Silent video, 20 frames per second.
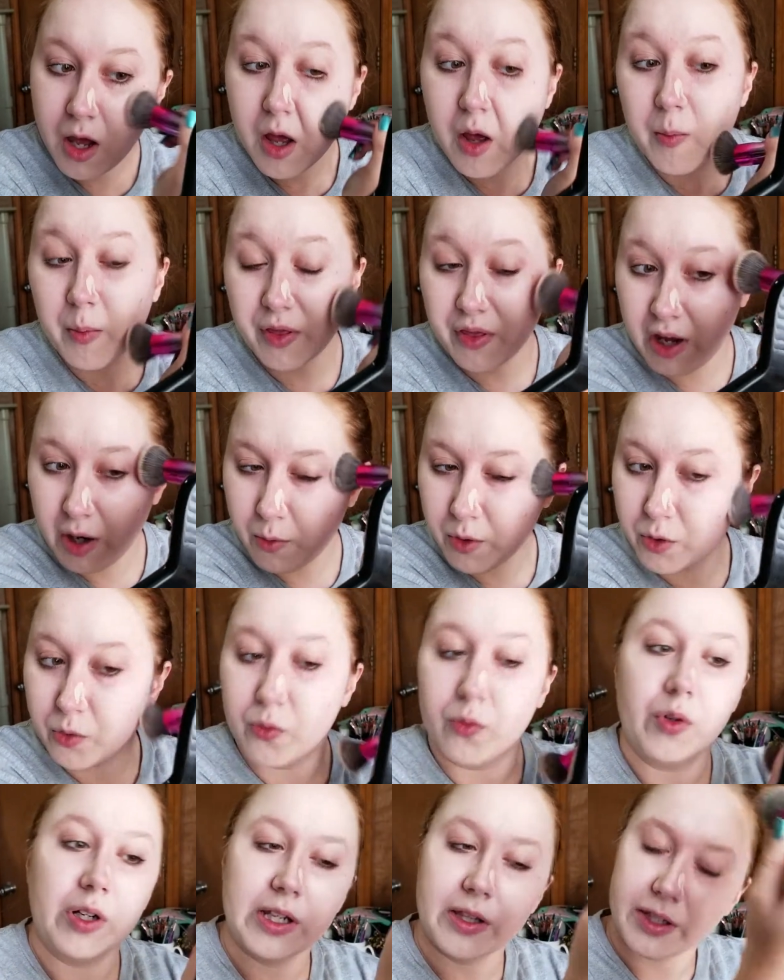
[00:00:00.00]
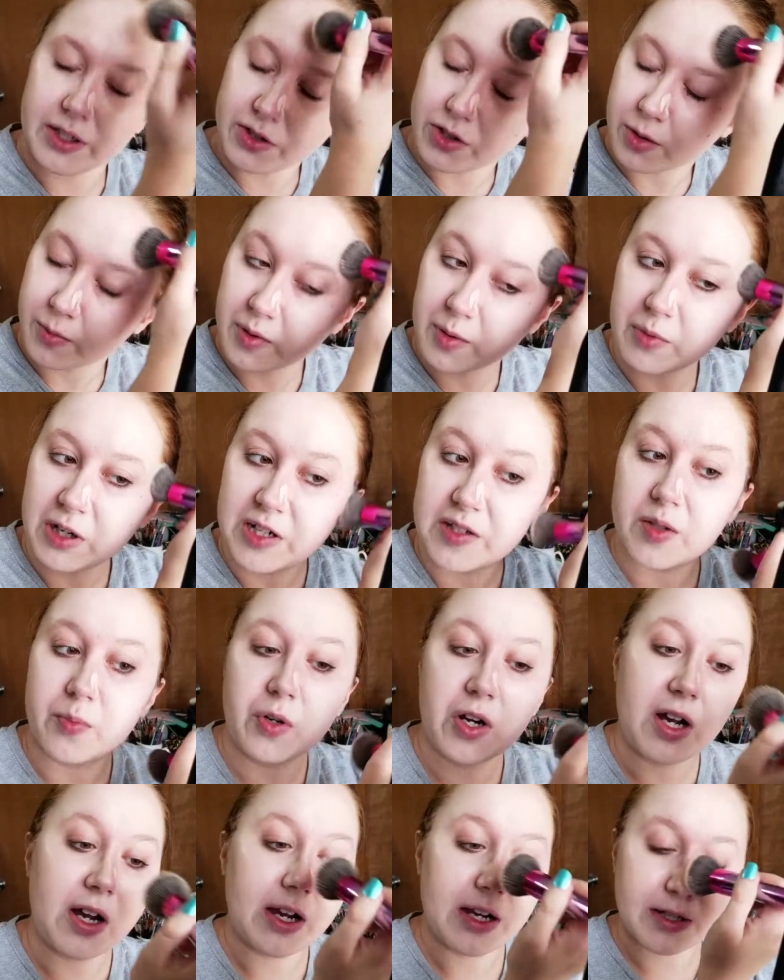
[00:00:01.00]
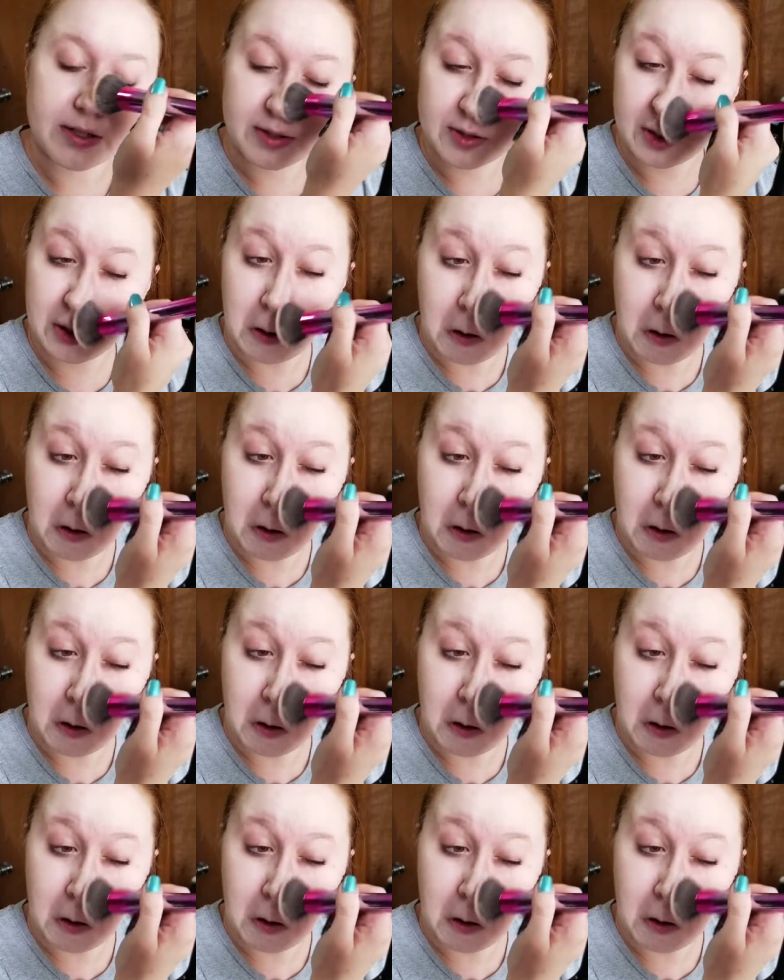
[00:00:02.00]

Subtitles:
But that one really took me by surprise